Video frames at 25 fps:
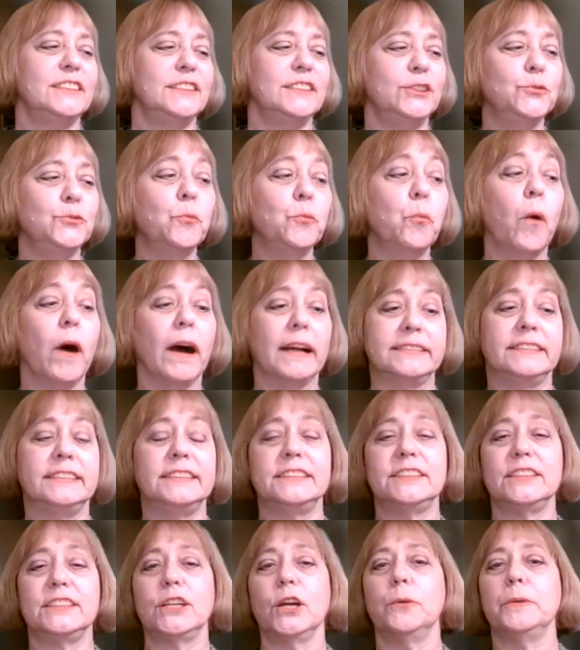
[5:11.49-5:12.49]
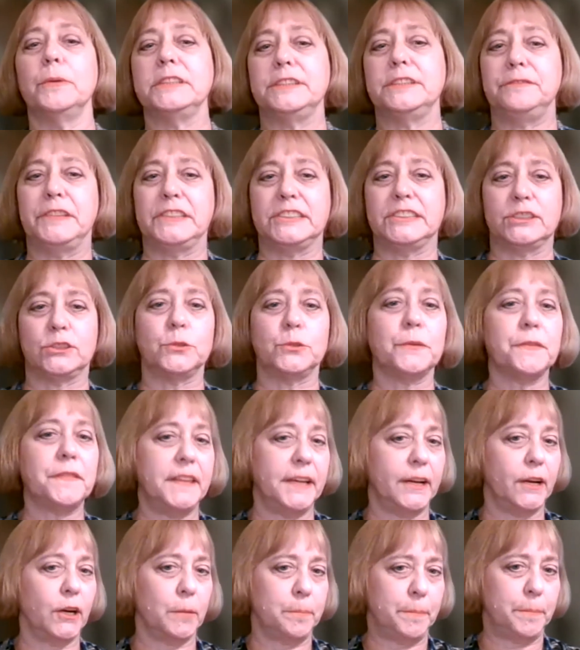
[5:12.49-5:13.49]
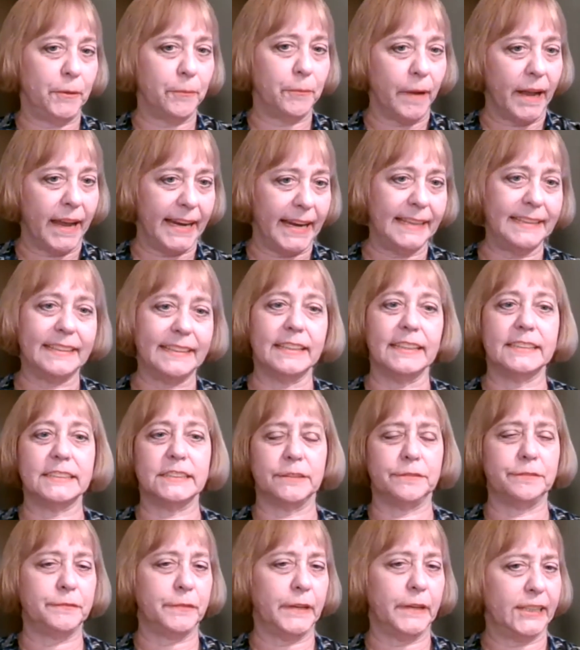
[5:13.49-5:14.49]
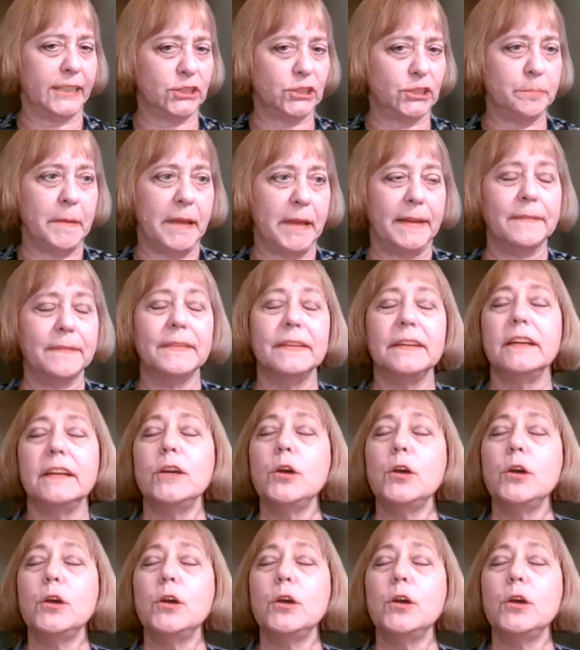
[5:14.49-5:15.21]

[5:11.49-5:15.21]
you wanted to go into physical therapy, right? As a freshman.